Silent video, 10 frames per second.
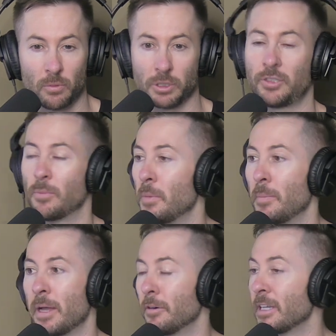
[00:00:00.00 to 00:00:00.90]
which some women
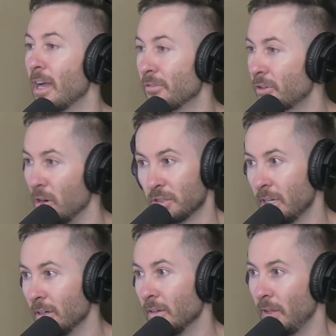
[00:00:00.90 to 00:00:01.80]
might already have scars
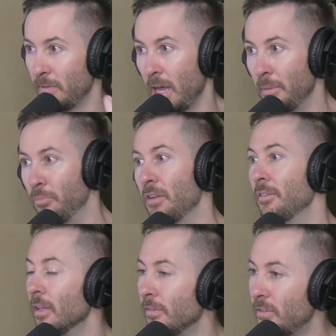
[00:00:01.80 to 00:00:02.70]
there if they've had breast
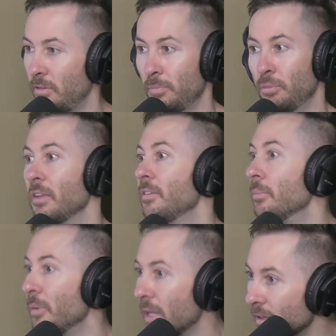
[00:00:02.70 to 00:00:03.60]
lifts, breast
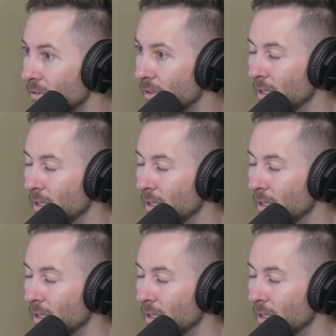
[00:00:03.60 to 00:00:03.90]
implants.